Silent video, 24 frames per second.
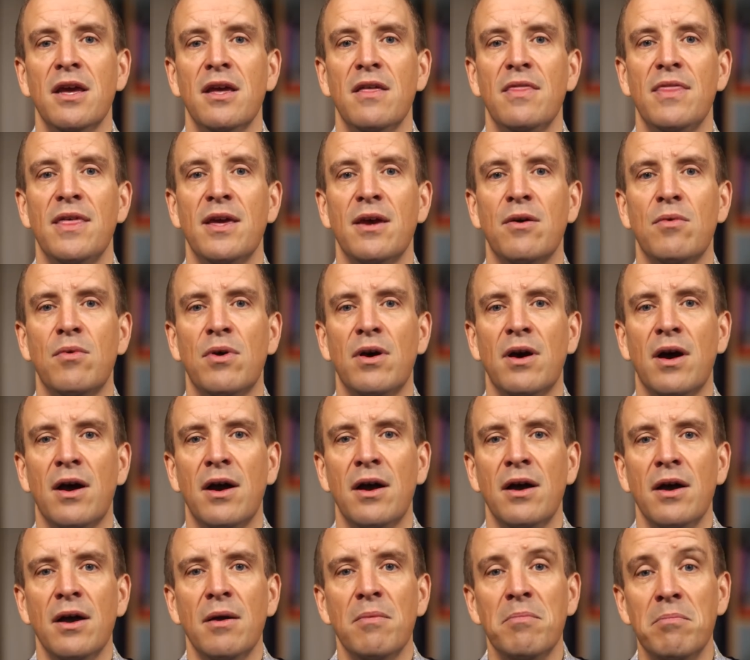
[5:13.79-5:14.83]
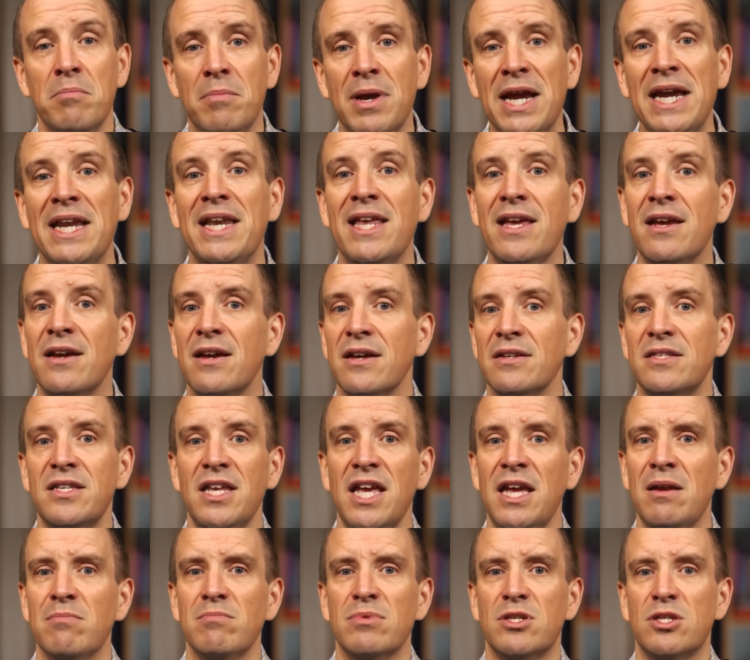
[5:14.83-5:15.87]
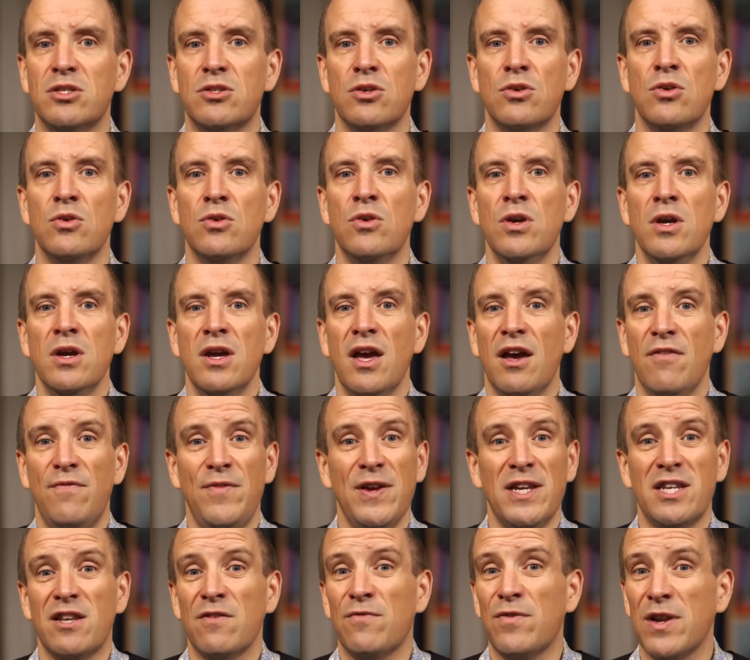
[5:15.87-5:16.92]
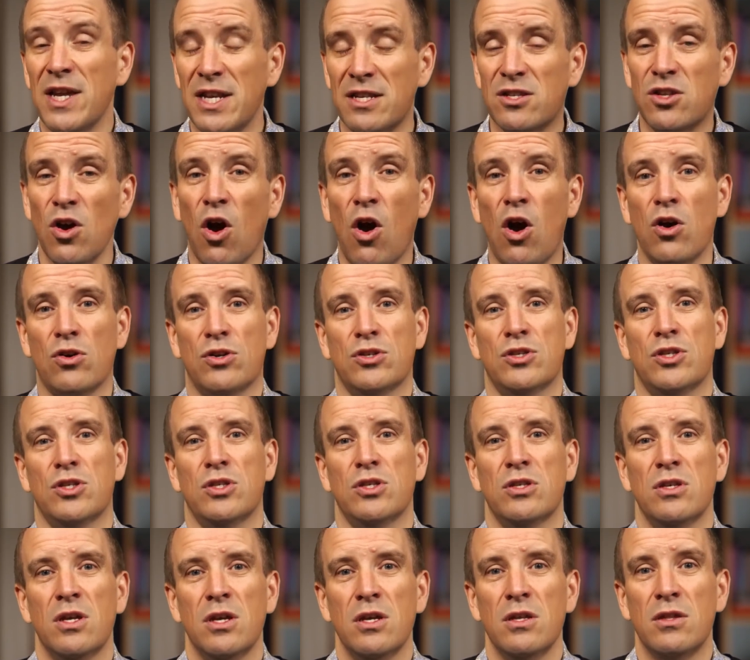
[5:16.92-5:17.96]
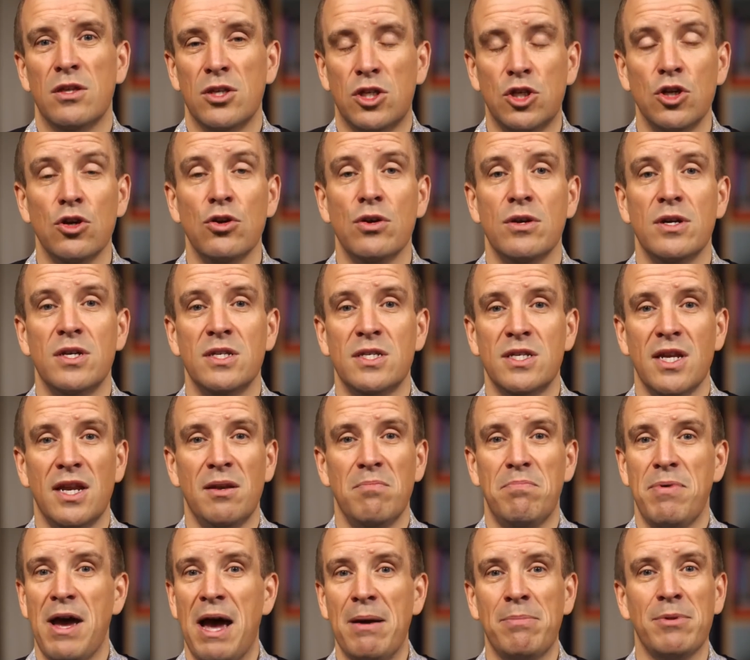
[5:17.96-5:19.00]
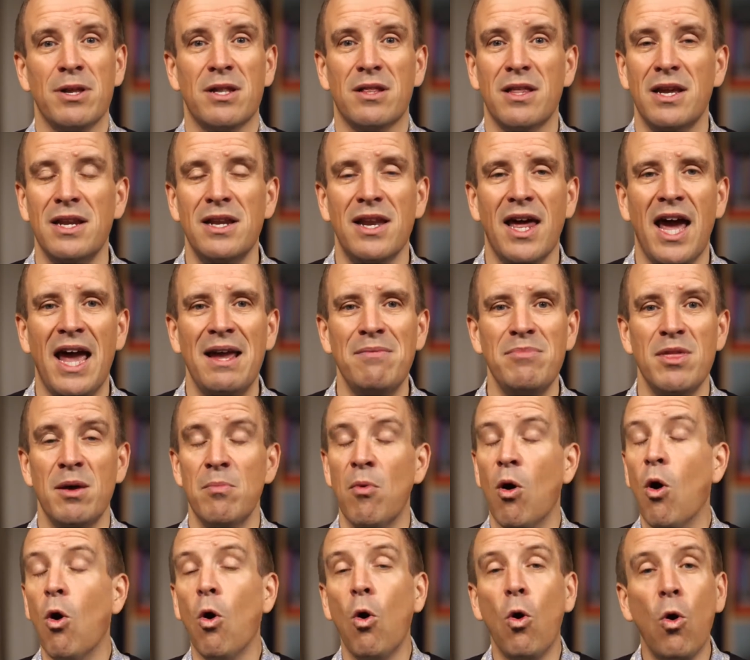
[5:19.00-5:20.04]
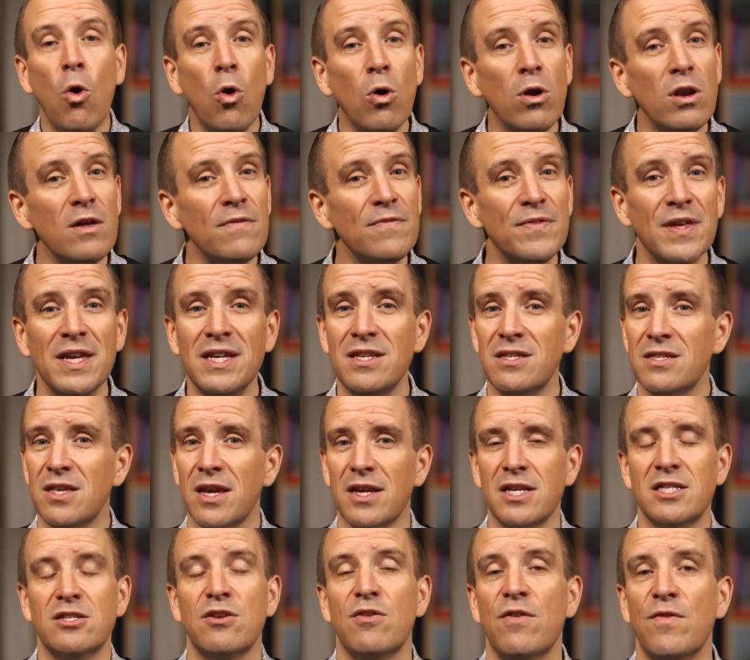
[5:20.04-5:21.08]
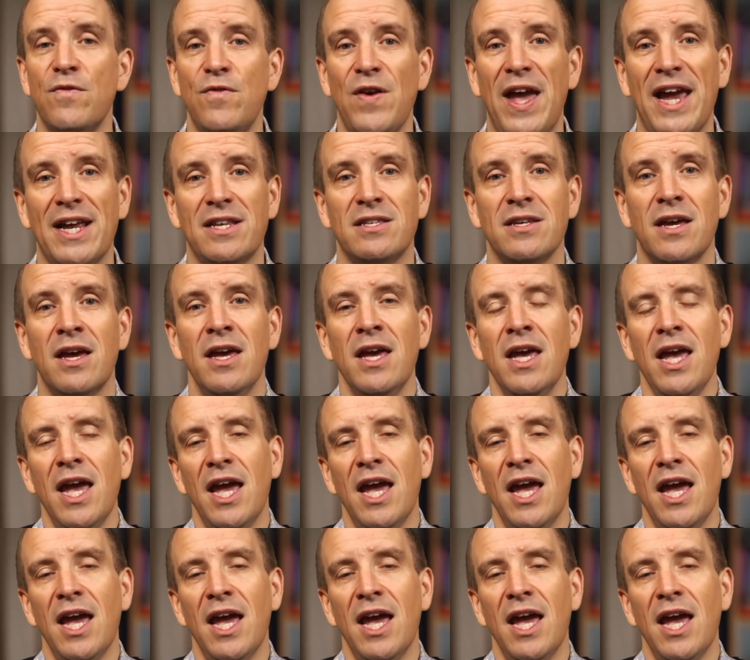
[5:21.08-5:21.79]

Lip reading: There were media attempts to effectively dox the jurors and publicly name them. All of these things are a factor.